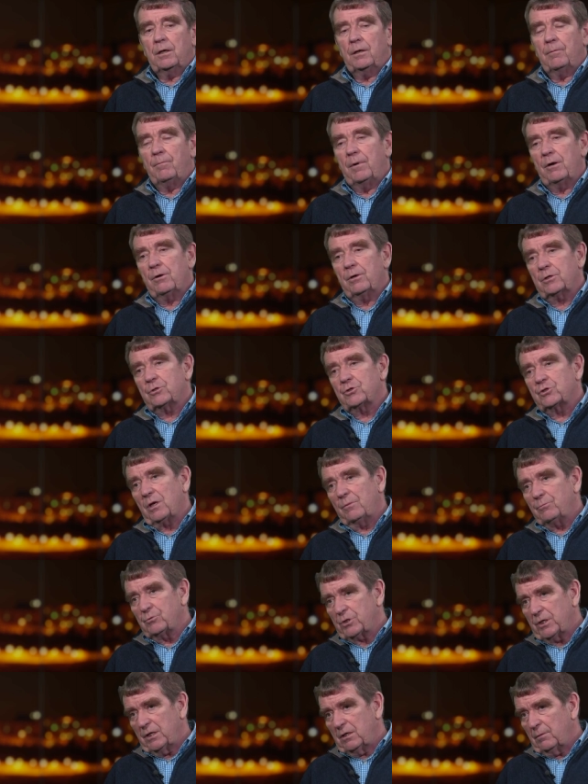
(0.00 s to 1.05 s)
America,
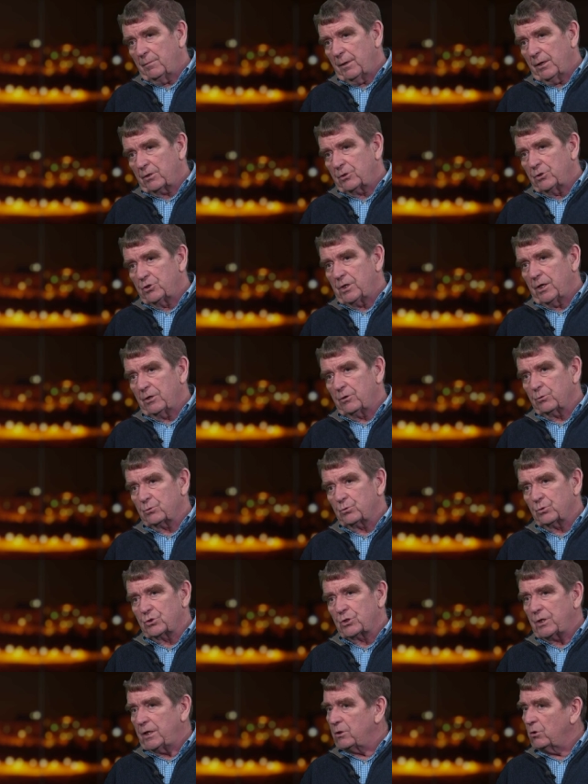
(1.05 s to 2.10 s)
some senior American generals were
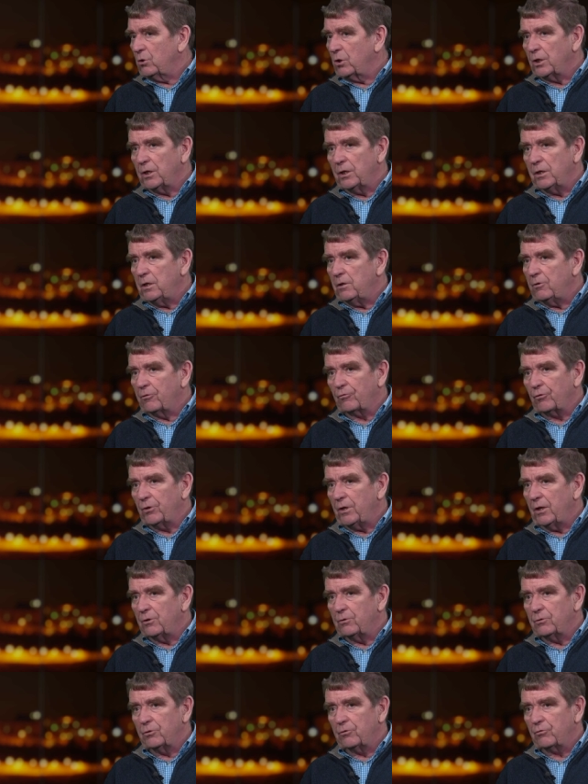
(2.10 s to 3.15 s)
saying, you're going to need
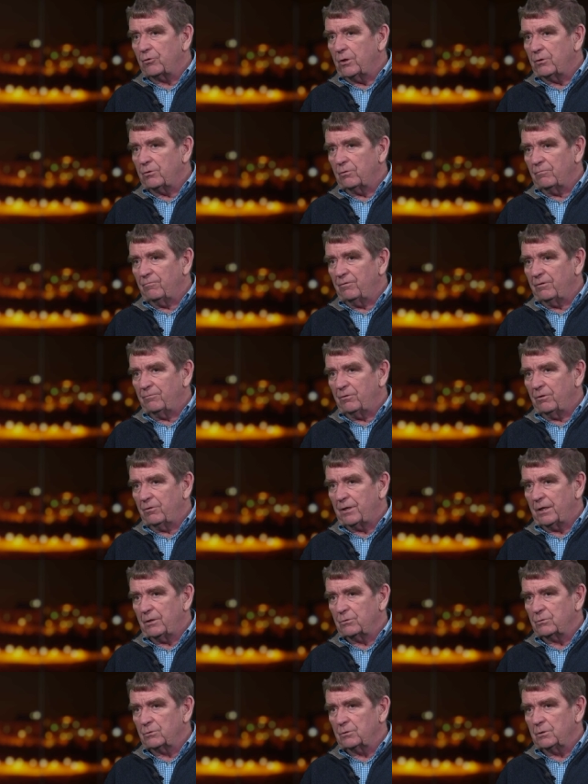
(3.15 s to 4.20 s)
300,
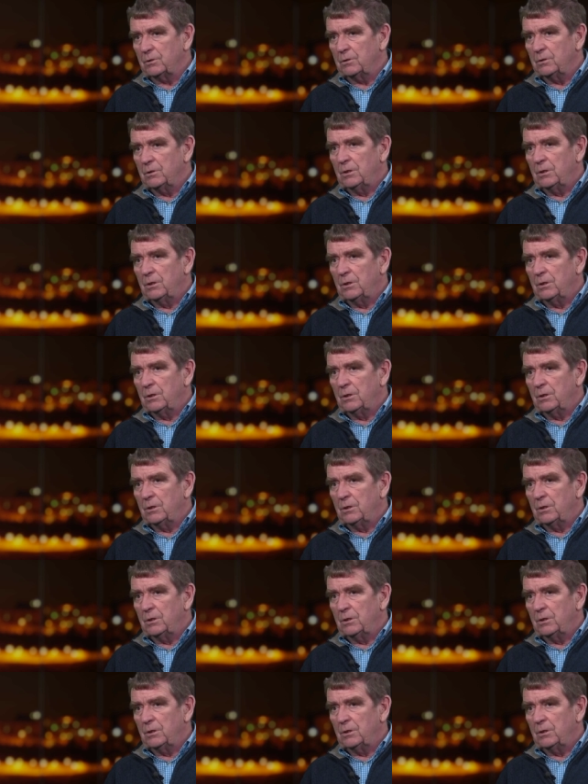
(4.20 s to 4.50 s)
350,000.